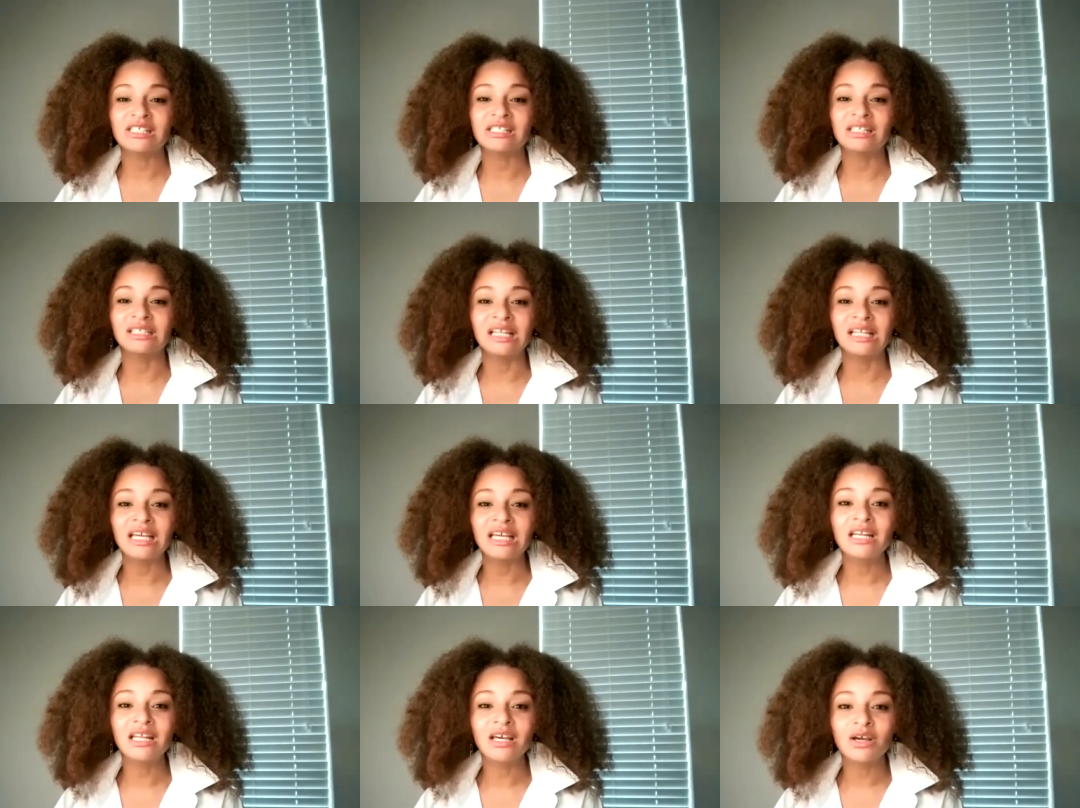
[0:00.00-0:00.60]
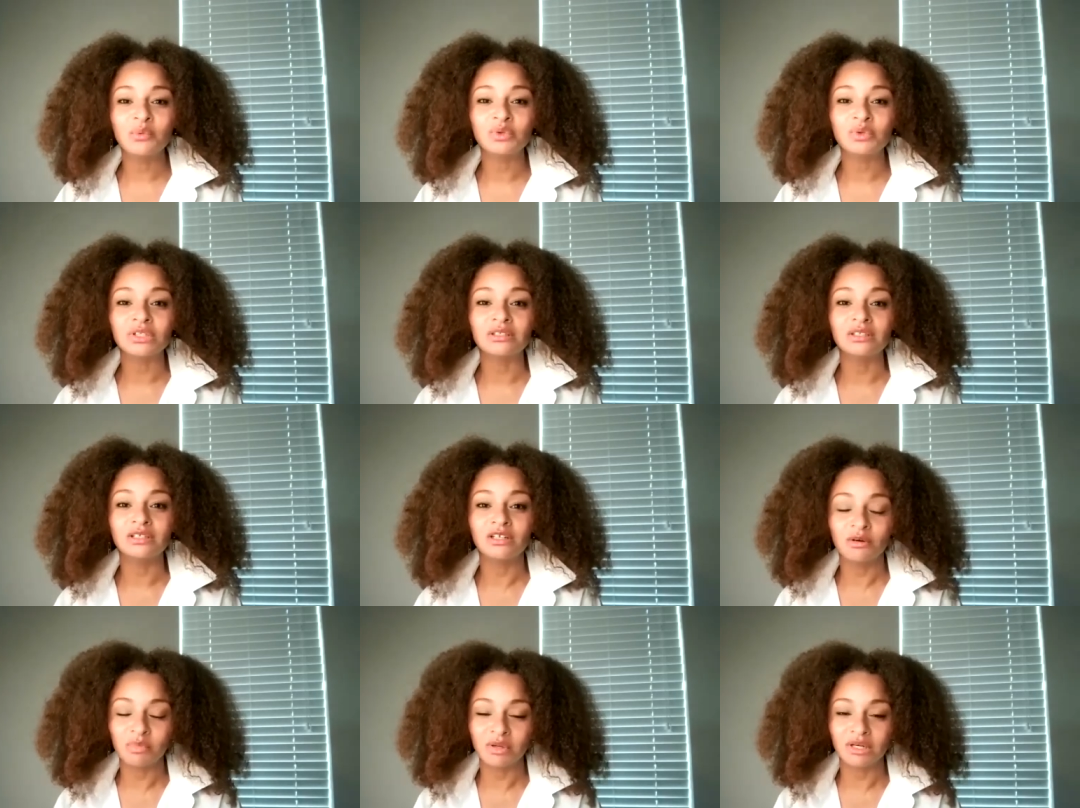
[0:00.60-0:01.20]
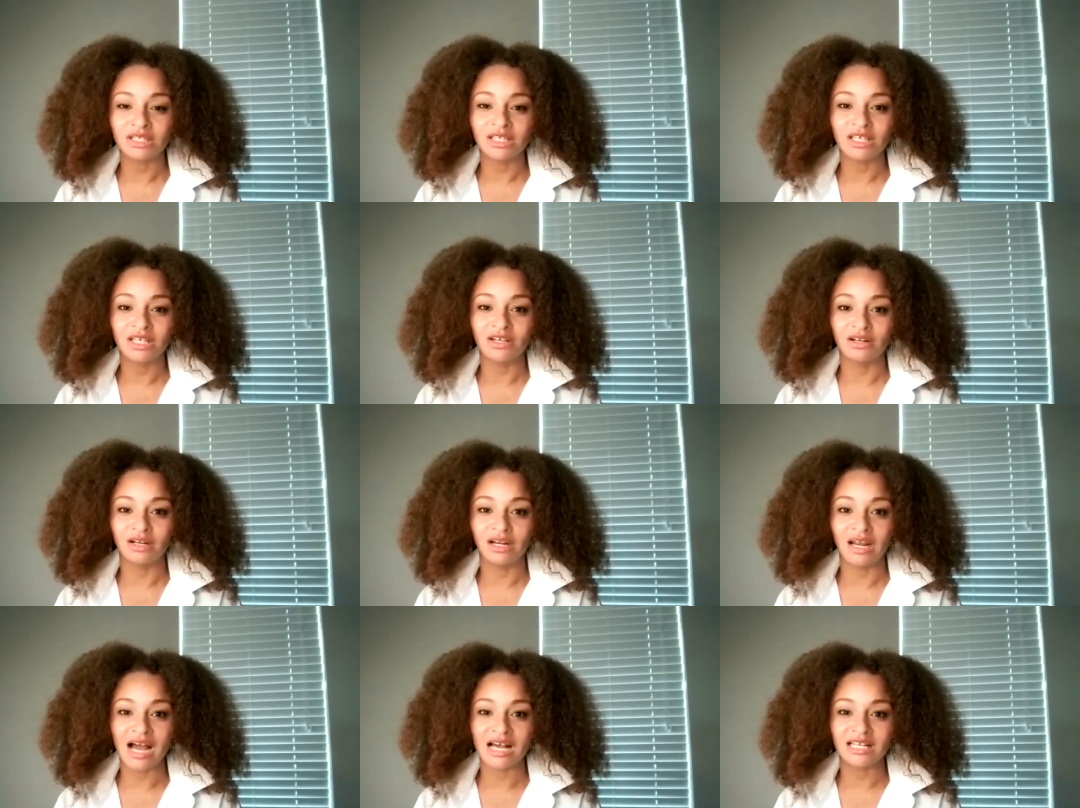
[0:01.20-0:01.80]
just lean in with a little bit
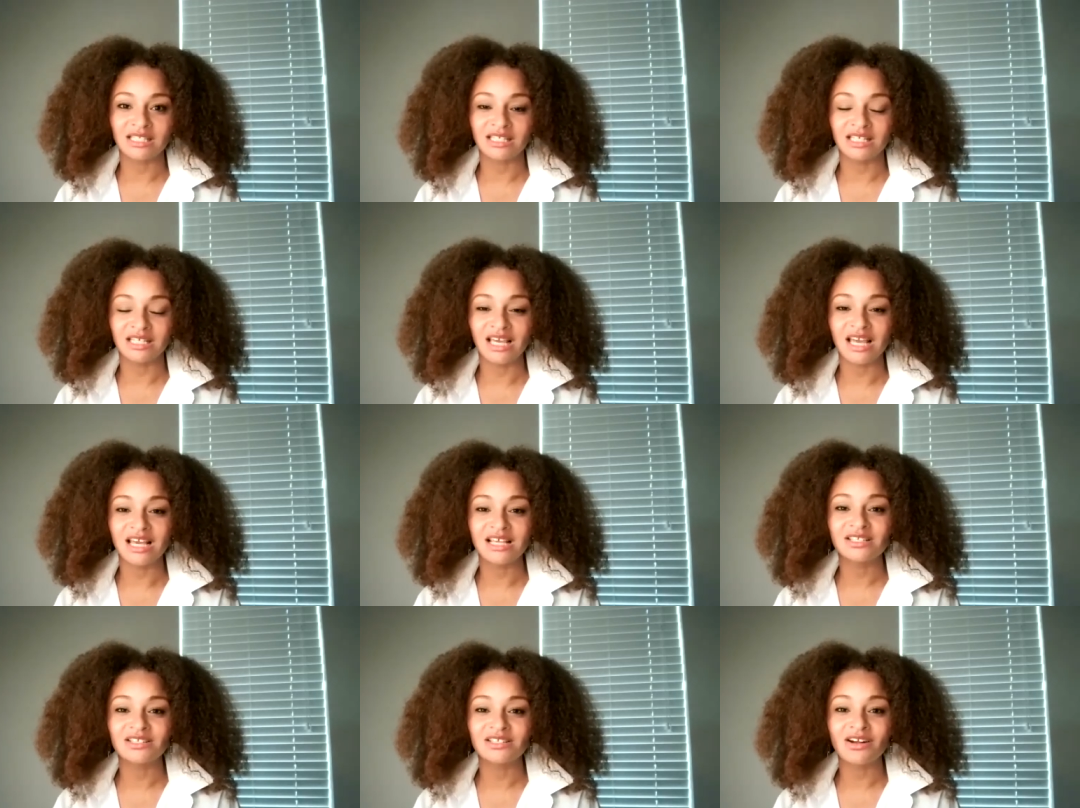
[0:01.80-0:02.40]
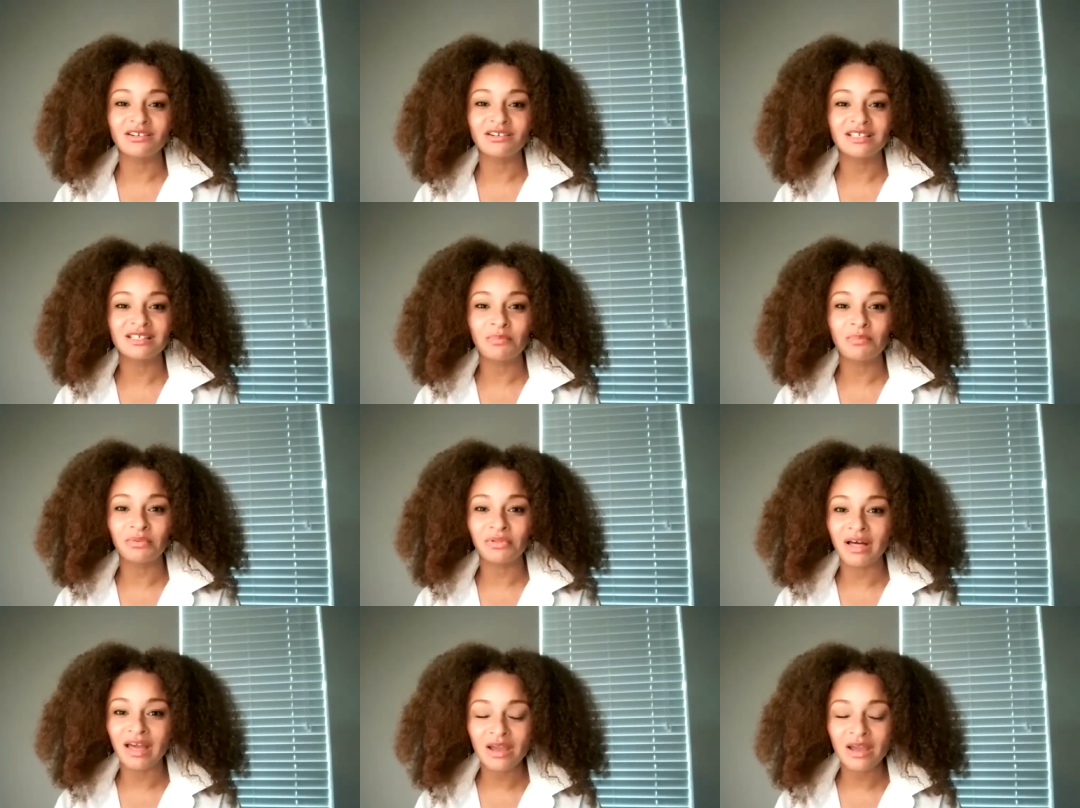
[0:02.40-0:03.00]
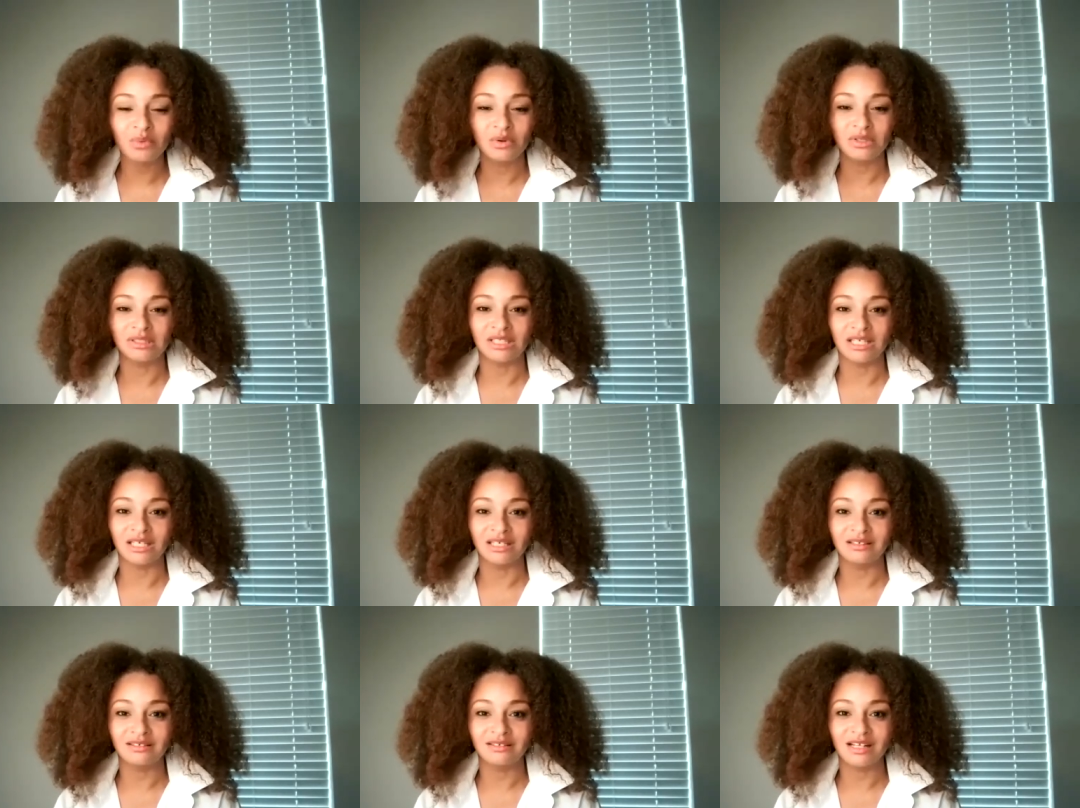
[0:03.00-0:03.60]
of curiosity and start to play
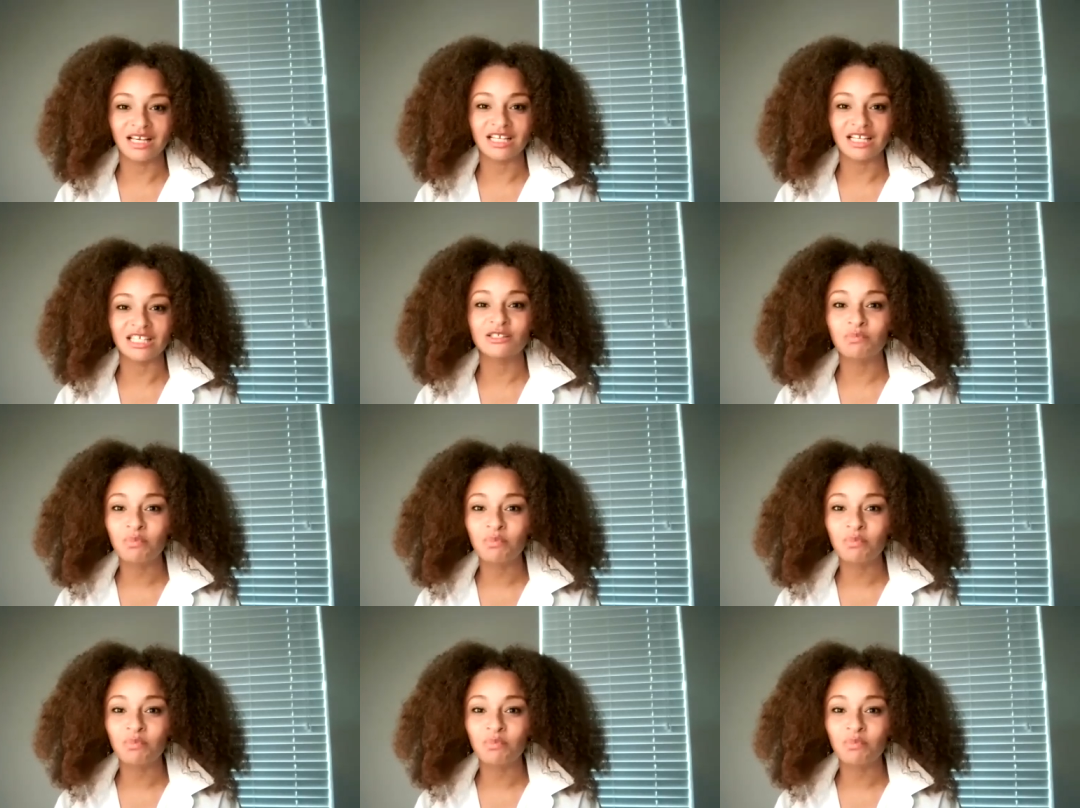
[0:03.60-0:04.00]
with it